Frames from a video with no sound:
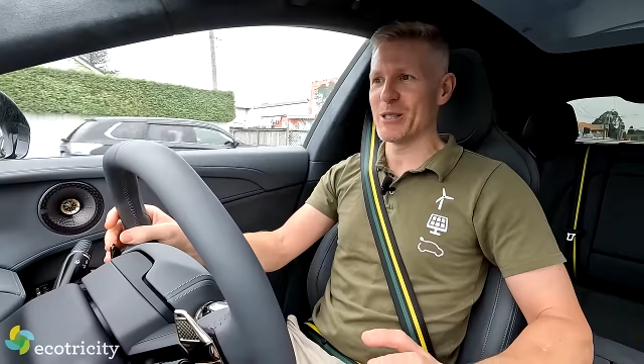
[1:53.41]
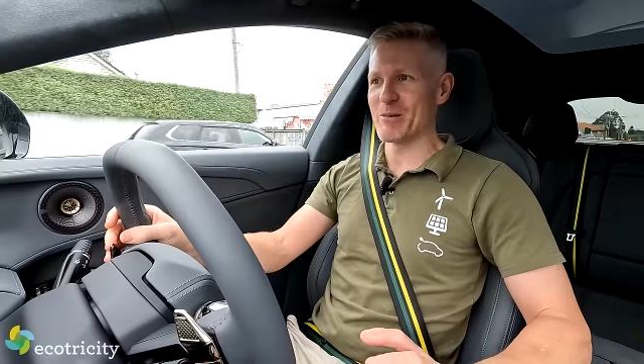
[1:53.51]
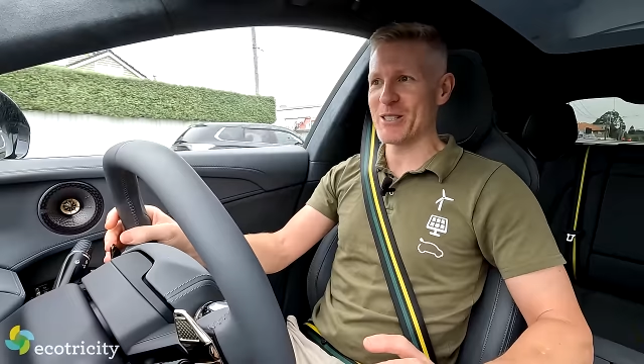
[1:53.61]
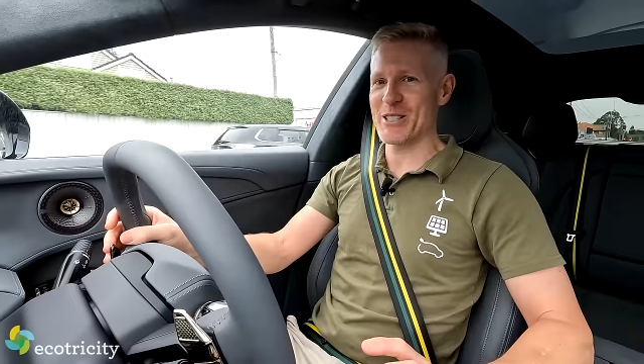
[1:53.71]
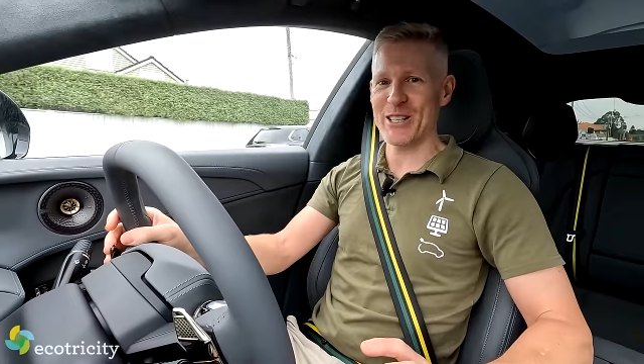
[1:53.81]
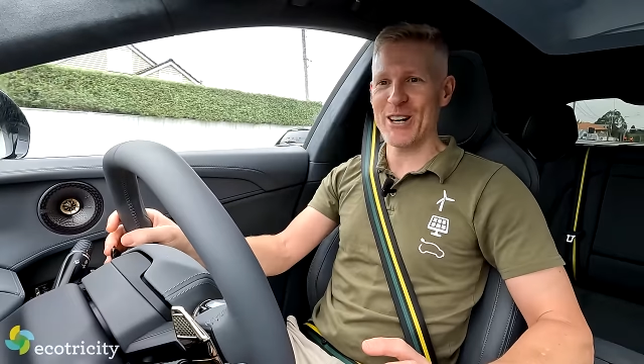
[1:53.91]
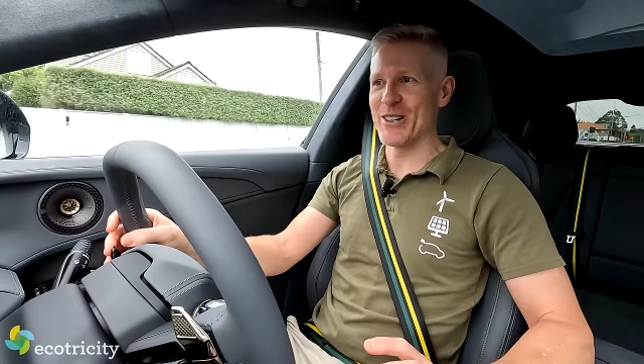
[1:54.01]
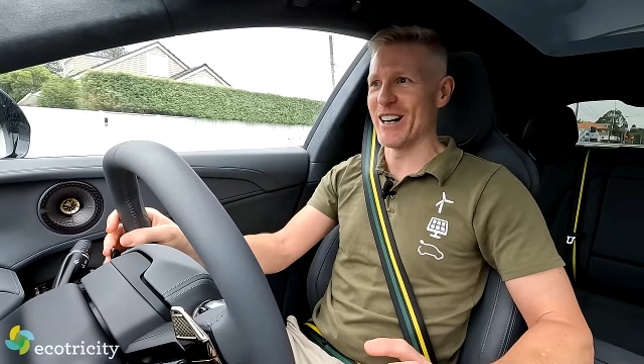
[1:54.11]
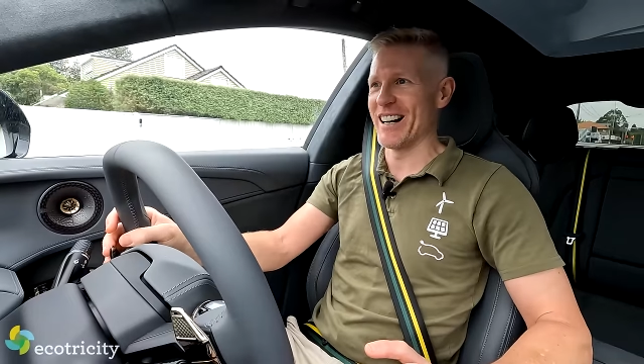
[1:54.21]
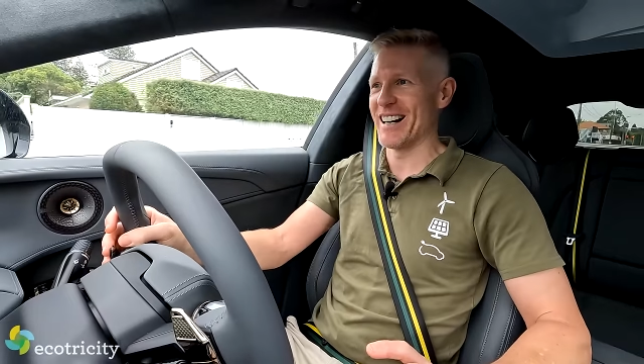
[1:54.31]
or it wants to
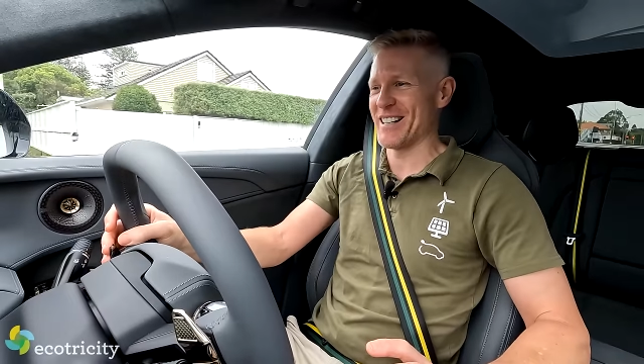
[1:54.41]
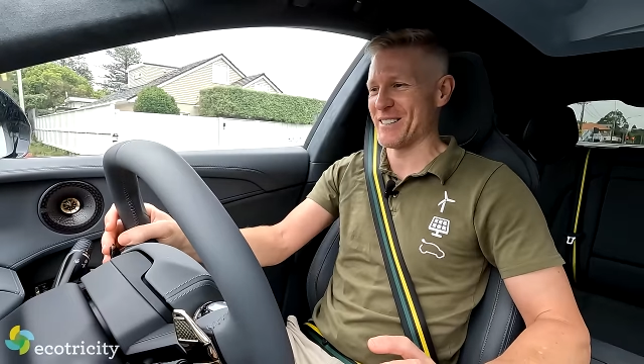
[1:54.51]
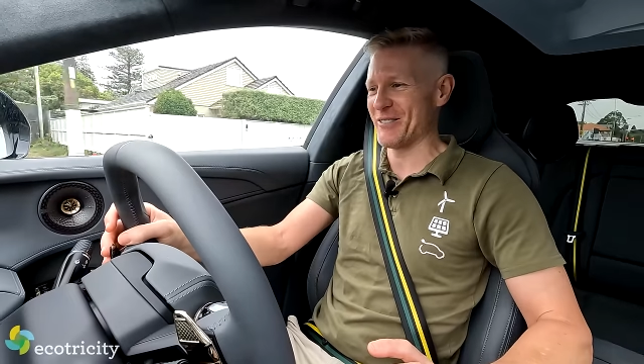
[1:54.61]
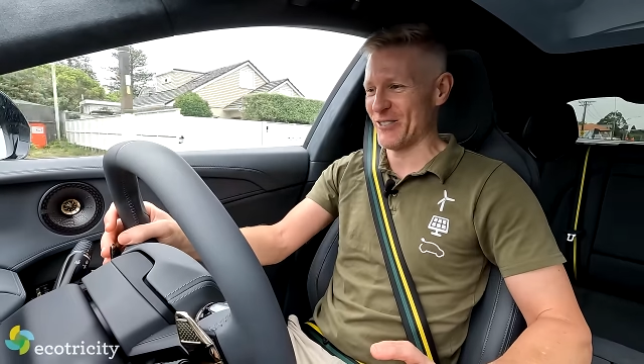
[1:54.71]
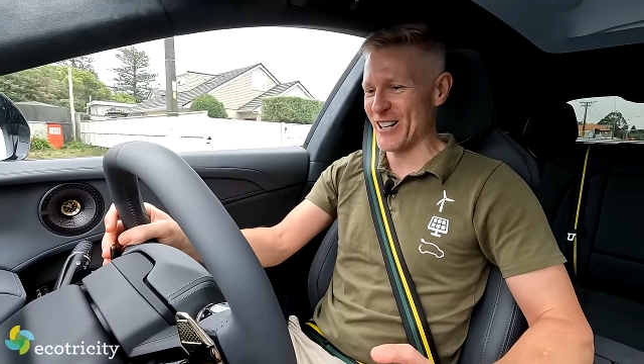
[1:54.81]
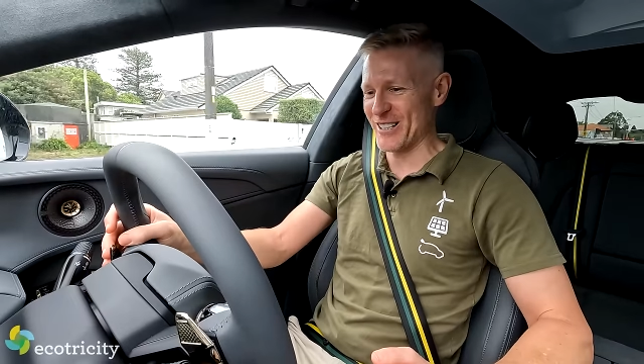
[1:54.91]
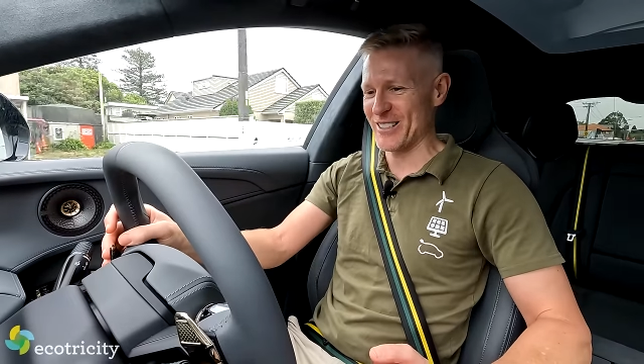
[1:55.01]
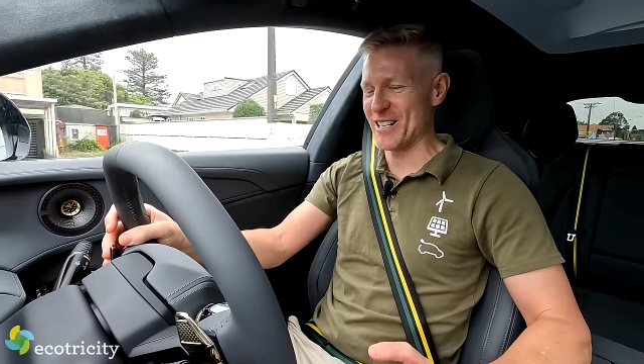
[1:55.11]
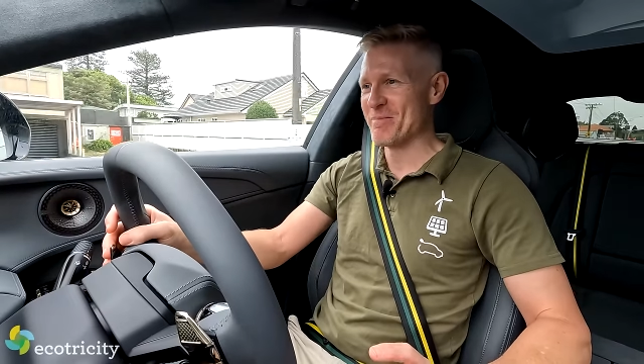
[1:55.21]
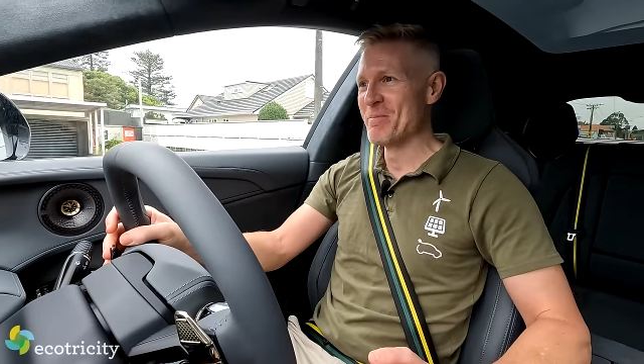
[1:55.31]
go
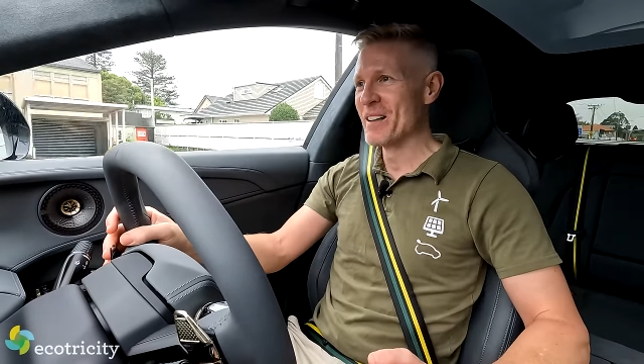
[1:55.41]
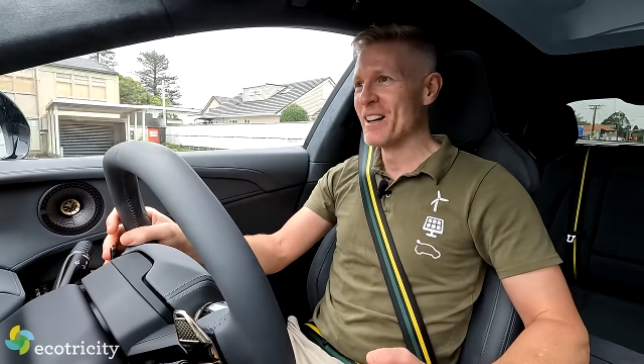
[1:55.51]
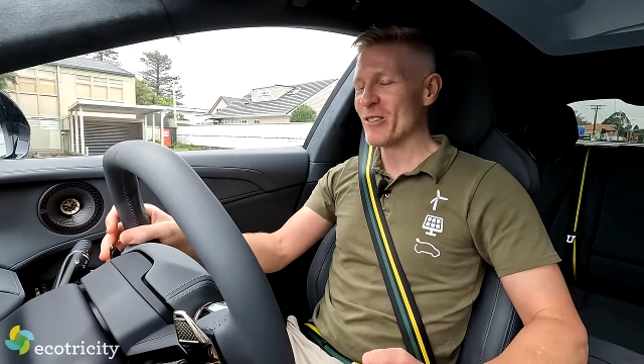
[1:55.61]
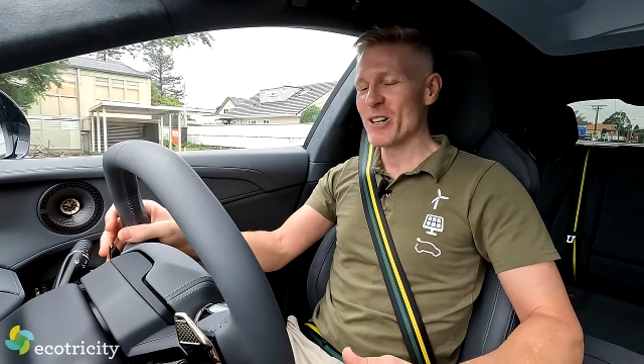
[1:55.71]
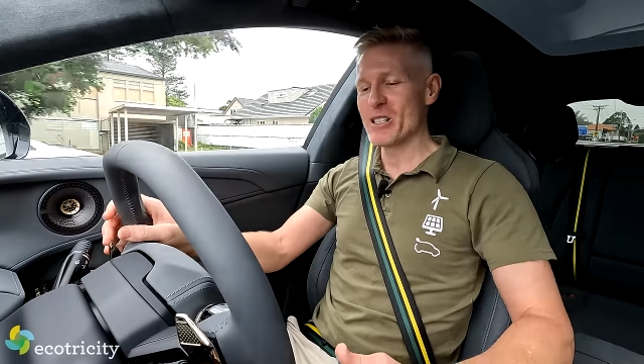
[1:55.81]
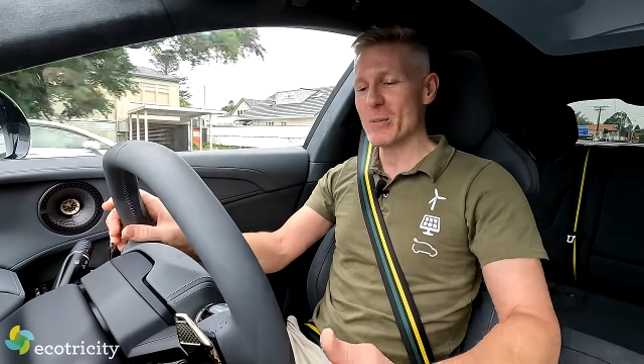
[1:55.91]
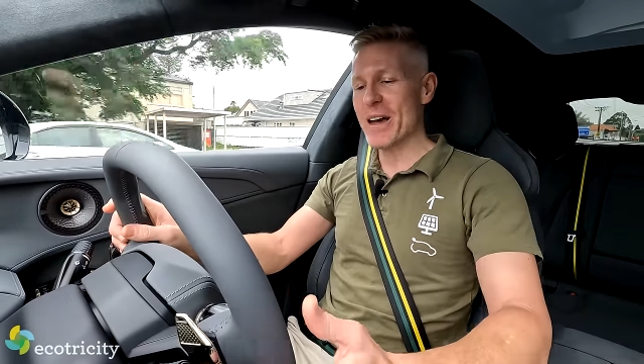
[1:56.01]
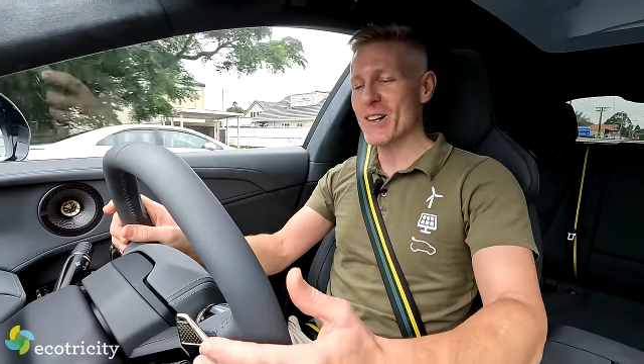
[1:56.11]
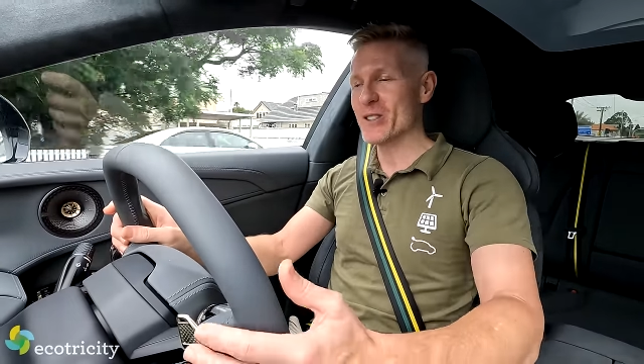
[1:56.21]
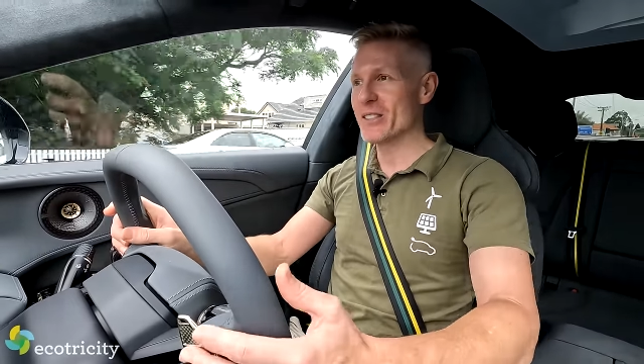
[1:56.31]
far out. Whereas the
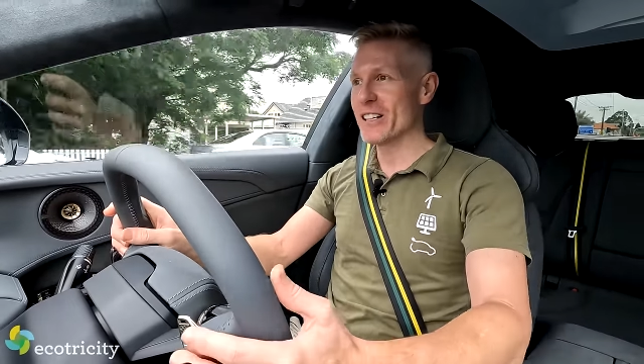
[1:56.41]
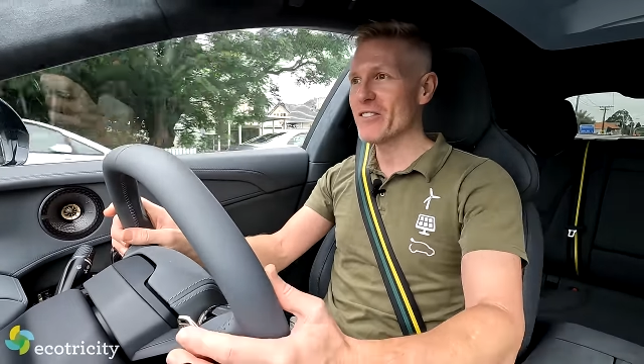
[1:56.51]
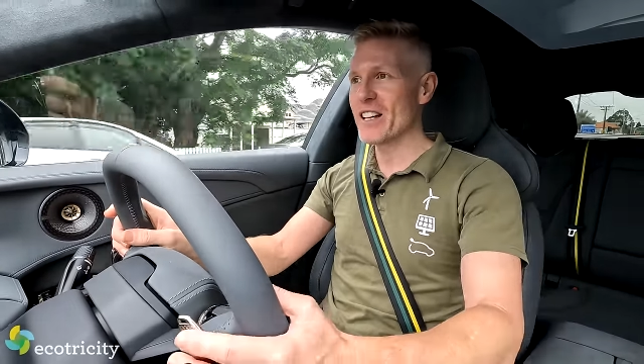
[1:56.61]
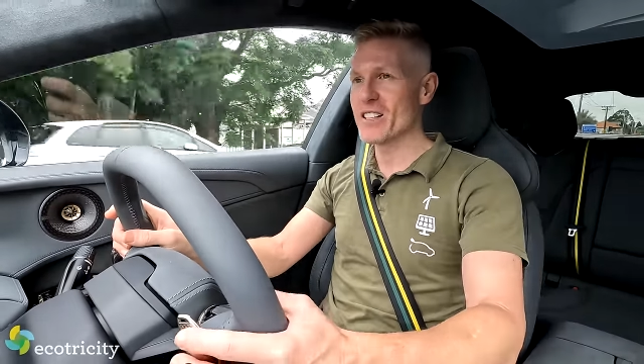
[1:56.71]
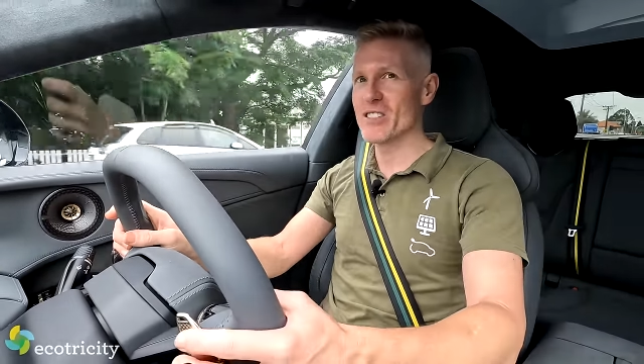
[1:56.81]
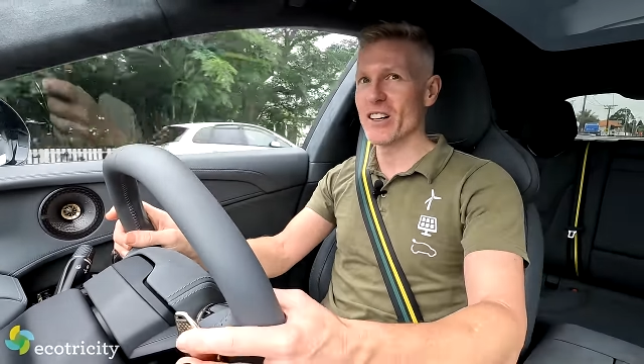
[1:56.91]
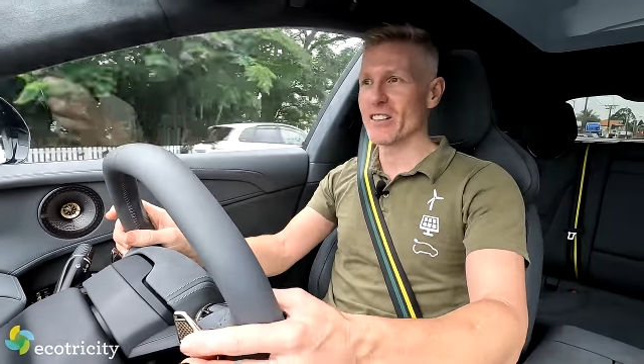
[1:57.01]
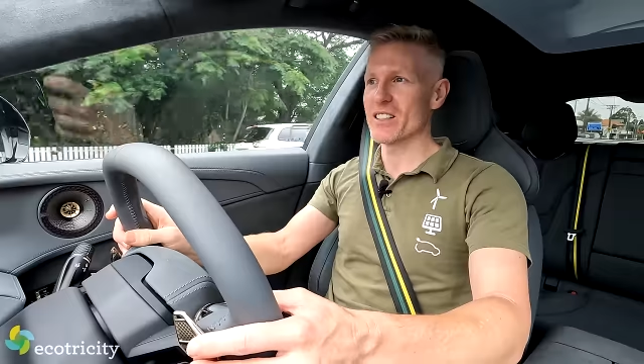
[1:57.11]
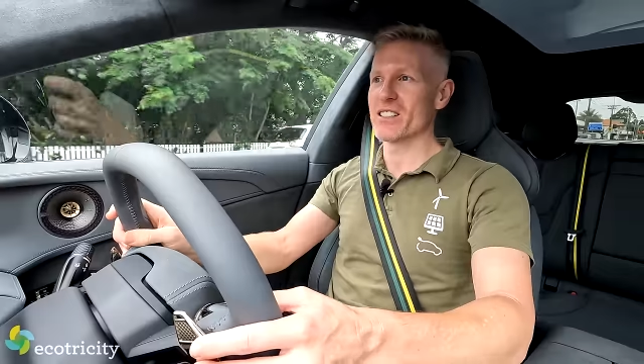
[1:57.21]
paddles on the left-hand side